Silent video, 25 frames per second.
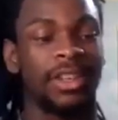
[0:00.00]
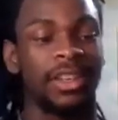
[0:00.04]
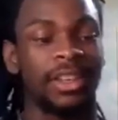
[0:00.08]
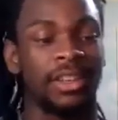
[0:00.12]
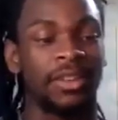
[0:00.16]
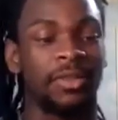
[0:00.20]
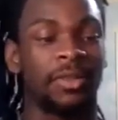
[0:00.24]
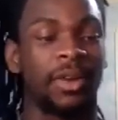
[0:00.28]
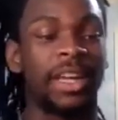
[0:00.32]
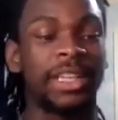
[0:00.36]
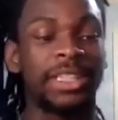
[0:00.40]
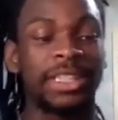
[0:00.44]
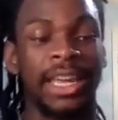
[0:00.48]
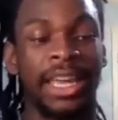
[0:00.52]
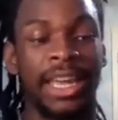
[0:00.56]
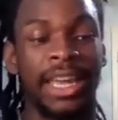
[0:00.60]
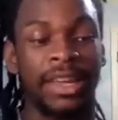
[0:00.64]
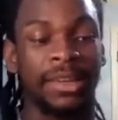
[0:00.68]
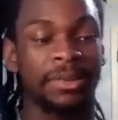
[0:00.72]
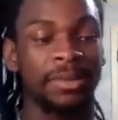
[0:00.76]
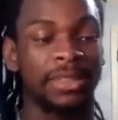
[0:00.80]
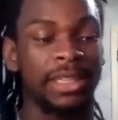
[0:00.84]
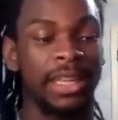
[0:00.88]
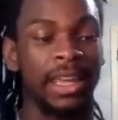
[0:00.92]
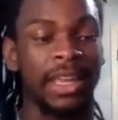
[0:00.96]
Devontae
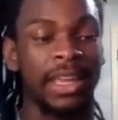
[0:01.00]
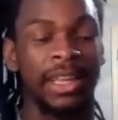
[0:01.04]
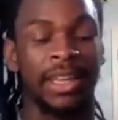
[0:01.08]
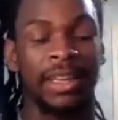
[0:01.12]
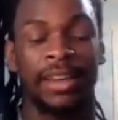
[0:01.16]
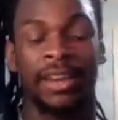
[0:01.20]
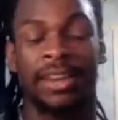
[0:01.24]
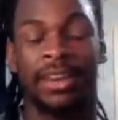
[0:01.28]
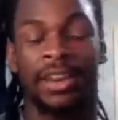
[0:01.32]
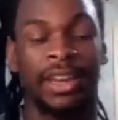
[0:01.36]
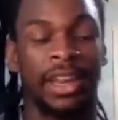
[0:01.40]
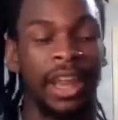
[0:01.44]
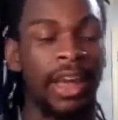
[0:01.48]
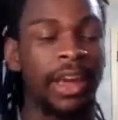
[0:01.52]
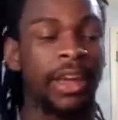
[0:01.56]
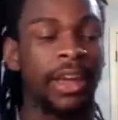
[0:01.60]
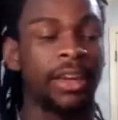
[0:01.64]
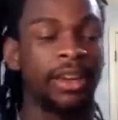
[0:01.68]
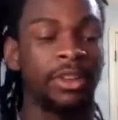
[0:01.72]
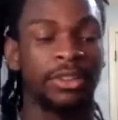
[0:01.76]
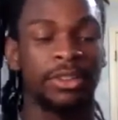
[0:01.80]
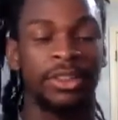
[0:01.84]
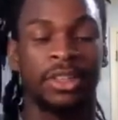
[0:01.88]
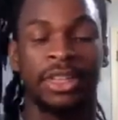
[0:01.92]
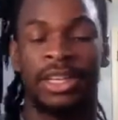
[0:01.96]
Adams had
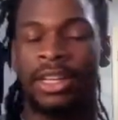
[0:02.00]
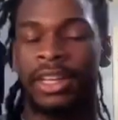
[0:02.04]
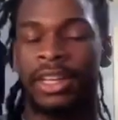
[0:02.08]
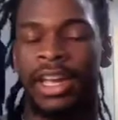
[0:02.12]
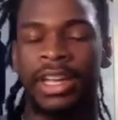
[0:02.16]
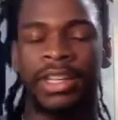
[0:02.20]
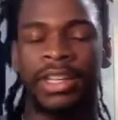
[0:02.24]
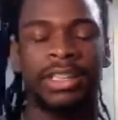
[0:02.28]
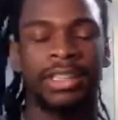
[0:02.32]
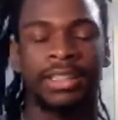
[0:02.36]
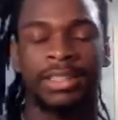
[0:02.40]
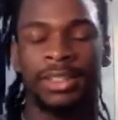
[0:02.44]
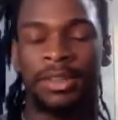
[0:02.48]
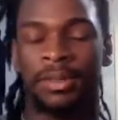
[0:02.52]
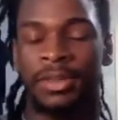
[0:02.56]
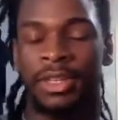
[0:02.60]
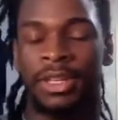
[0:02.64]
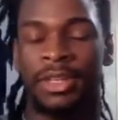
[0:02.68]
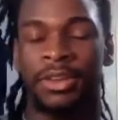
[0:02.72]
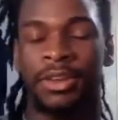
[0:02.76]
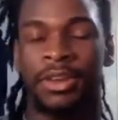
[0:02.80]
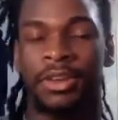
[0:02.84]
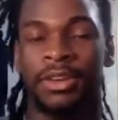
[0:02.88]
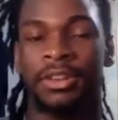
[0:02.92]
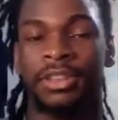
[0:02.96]
990-something
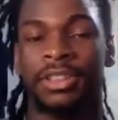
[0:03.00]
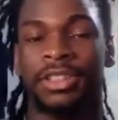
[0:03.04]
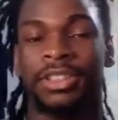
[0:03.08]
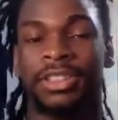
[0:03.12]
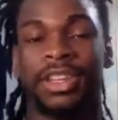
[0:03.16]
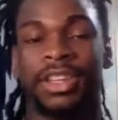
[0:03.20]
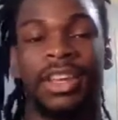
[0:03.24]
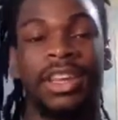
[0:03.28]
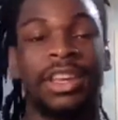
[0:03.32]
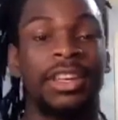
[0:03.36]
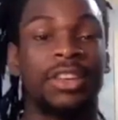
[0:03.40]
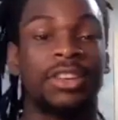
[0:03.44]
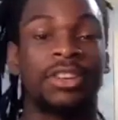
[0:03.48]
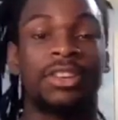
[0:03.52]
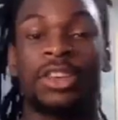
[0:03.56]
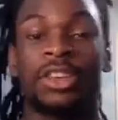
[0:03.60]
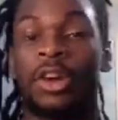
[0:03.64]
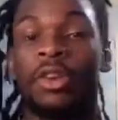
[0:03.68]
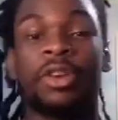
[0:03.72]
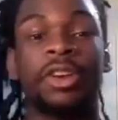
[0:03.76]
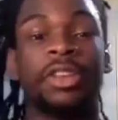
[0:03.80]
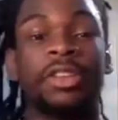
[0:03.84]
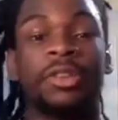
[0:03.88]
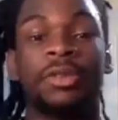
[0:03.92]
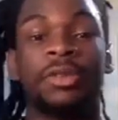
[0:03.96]
yards. No
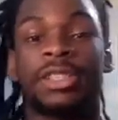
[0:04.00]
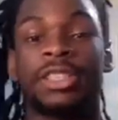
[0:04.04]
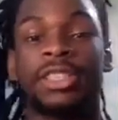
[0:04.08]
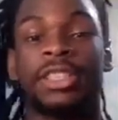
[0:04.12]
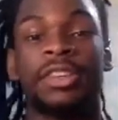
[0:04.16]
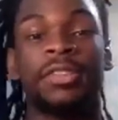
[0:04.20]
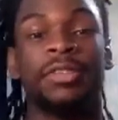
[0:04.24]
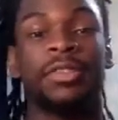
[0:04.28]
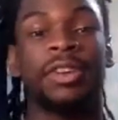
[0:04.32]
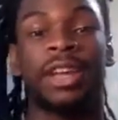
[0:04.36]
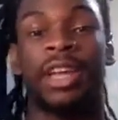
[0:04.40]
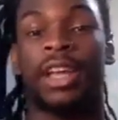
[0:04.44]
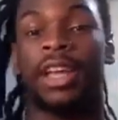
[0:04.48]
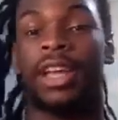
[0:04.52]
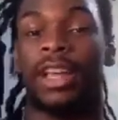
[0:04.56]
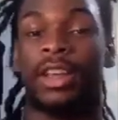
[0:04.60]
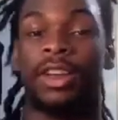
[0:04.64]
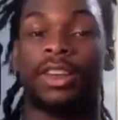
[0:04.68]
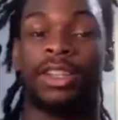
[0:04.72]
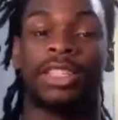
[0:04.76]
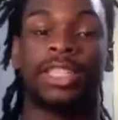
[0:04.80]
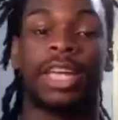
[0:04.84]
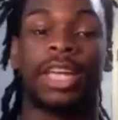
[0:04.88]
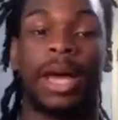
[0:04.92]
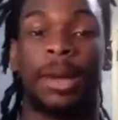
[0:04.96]
other receiver
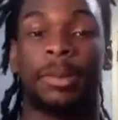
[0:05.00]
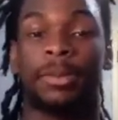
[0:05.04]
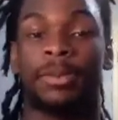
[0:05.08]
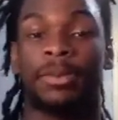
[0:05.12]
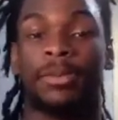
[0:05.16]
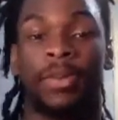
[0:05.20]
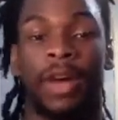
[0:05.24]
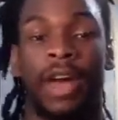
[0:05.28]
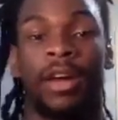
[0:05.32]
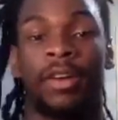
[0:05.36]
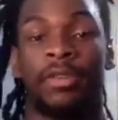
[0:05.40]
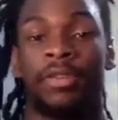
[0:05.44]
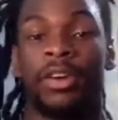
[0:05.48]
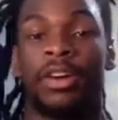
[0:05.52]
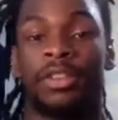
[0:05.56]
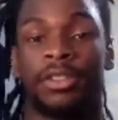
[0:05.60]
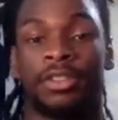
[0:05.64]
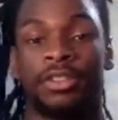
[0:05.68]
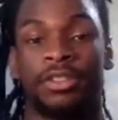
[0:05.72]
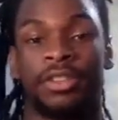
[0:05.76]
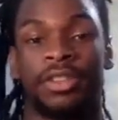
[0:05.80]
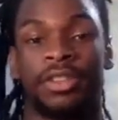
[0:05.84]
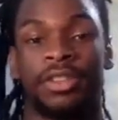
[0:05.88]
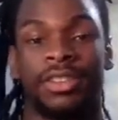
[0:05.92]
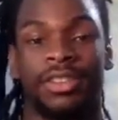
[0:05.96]
topped 500.
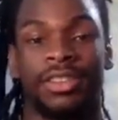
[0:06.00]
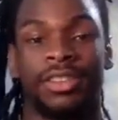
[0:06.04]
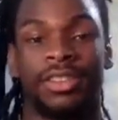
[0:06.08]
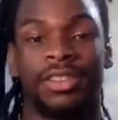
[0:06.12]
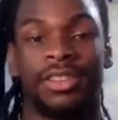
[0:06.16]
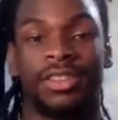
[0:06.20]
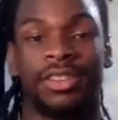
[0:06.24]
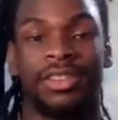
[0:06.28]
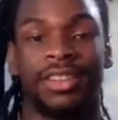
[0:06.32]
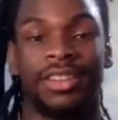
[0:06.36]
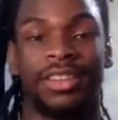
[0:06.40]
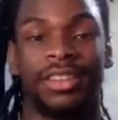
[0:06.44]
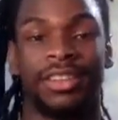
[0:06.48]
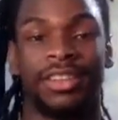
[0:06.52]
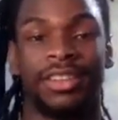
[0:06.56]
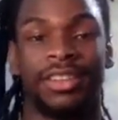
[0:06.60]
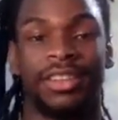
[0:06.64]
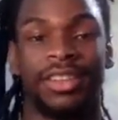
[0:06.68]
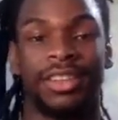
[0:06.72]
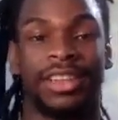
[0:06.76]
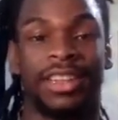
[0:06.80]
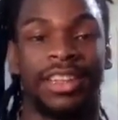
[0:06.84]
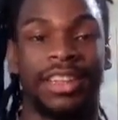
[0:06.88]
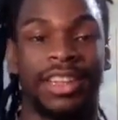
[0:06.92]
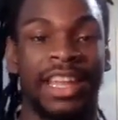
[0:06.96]

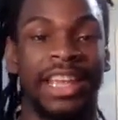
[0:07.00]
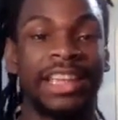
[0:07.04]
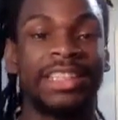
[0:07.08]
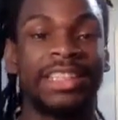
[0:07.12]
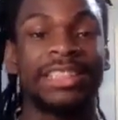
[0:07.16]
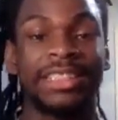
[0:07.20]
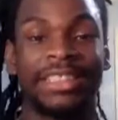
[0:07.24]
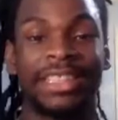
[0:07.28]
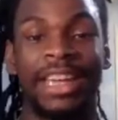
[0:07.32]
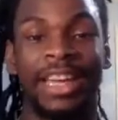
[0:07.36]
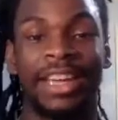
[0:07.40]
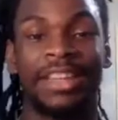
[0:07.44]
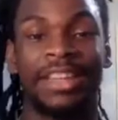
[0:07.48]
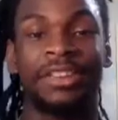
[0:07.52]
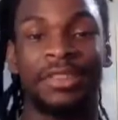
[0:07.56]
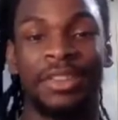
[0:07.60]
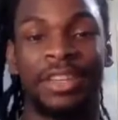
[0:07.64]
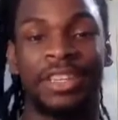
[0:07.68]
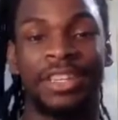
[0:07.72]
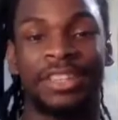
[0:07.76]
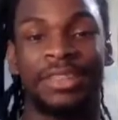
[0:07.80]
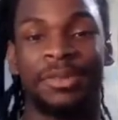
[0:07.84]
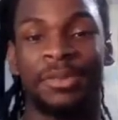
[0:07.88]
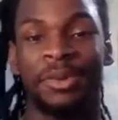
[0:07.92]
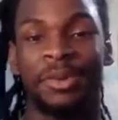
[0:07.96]
That's a sign you
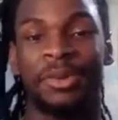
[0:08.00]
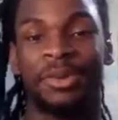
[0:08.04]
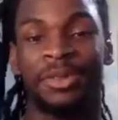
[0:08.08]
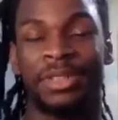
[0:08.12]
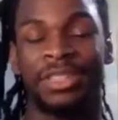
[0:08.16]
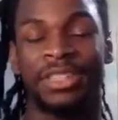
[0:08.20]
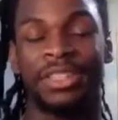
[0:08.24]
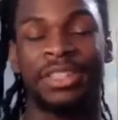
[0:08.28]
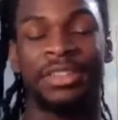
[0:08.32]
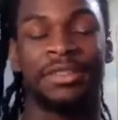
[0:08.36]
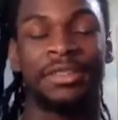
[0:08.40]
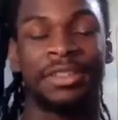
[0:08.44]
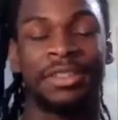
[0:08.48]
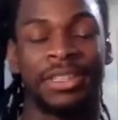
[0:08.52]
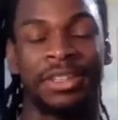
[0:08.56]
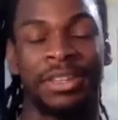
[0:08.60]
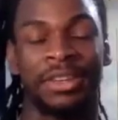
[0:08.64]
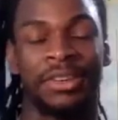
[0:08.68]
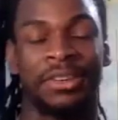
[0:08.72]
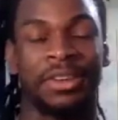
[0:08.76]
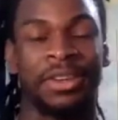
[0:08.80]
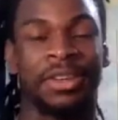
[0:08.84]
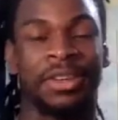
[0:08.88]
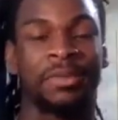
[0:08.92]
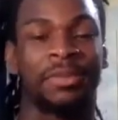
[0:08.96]
need some more receivers in
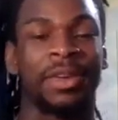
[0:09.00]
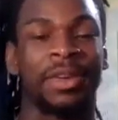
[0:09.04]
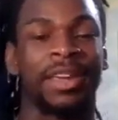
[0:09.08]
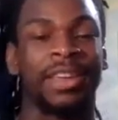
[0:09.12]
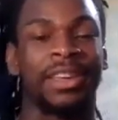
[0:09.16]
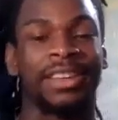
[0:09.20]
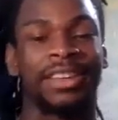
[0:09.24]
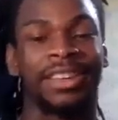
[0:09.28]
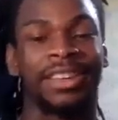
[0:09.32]
Green Bay.